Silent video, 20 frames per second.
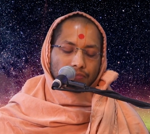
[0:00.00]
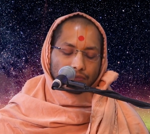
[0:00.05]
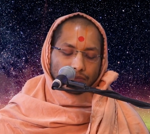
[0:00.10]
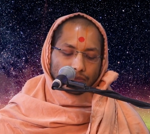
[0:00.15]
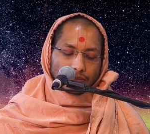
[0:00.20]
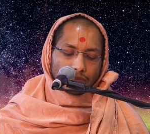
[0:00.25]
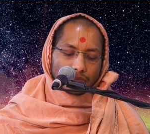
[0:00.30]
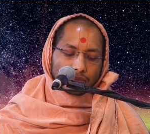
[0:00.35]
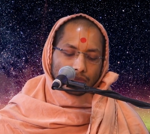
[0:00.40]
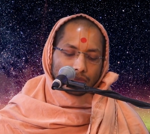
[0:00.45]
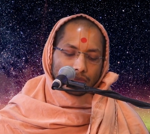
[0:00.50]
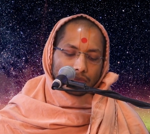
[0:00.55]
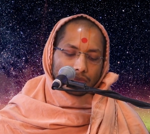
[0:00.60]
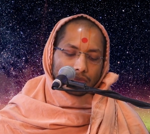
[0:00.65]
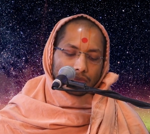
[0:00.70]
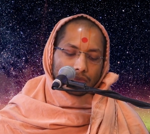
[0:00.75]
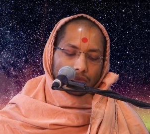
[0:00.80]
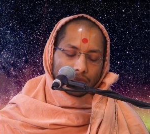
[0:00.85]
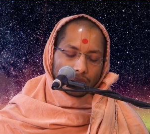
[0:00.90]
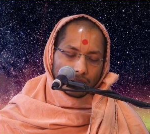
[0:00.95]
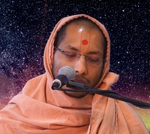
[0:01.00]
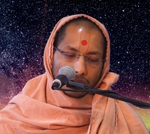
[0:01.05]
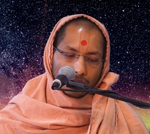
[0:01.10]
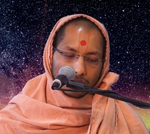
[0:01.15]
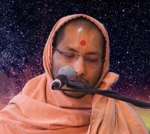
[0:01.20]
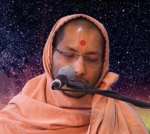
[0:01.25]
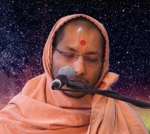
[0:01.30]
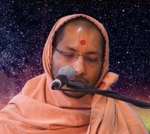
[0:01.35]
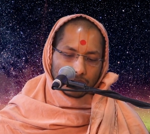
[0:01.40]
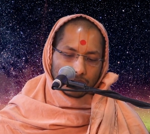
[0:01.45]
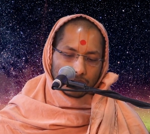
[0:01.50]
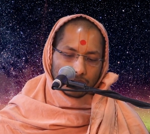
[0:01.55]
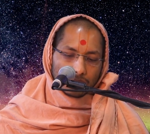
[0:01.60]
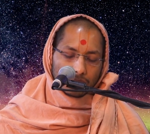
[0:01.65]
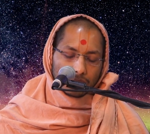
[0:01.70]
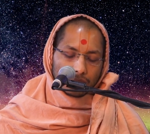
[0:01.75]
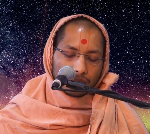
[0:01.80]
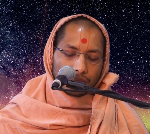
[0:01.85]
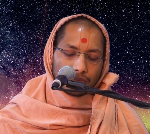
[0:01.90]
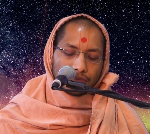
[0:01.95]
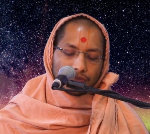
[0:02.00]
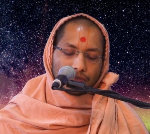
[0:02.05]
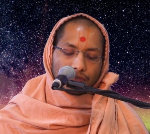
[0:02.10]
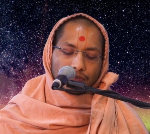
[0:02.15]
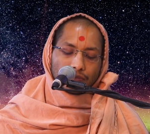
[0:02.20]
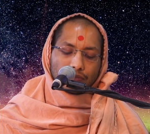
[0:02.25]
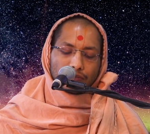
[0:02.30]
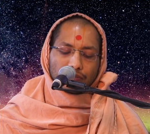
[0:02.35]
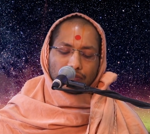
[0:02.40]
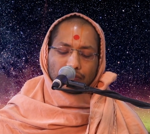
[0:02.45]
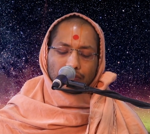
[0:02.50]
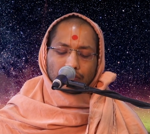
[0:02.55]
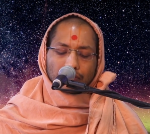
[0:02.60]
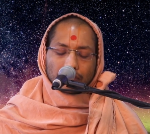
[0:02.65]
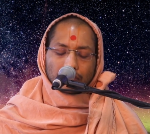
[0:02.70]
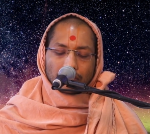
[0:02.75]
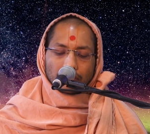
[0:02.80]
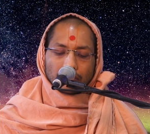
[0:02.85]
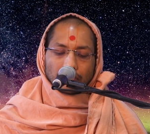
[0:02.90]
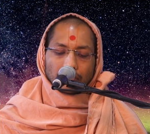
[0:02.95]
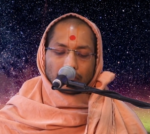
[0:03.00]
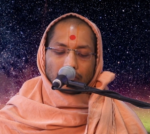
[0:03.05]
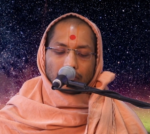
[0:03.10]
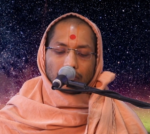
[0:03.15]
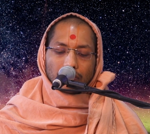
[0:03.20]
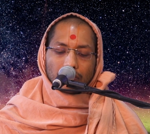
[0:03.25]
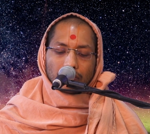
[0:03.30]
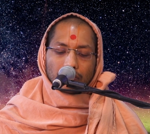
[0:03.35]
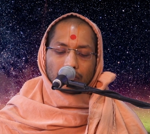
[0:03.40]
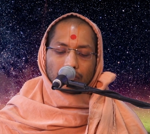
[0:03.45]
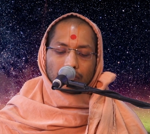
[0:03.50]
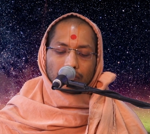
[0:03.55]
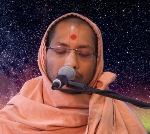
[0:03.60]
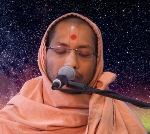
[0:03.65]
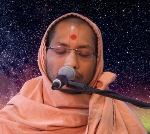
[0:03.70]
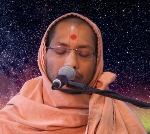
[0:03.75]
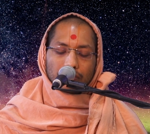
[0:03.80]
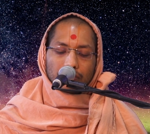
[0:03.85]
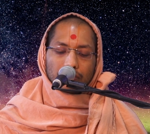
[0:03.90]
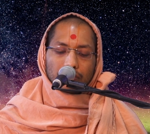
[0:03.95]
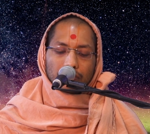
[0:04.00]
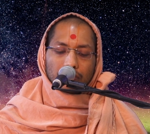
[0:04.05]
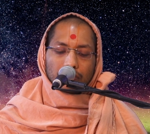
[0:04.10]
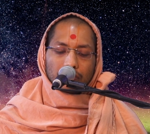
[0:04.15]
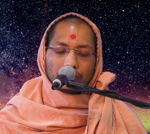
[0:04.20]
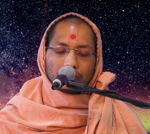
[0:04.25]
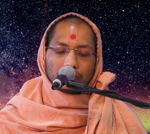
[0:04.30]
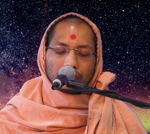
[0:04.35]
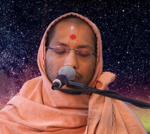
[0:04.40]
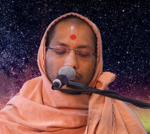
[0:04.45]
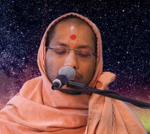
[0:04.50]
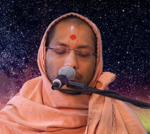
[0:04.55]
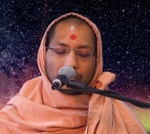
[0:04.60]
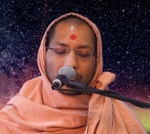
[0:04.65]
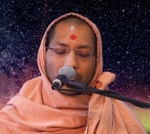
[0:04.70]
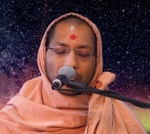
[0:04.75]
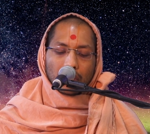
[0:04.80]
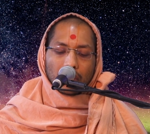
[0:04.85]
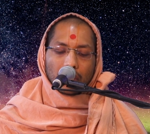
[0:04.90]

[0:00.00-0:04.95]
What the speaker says: [no speech]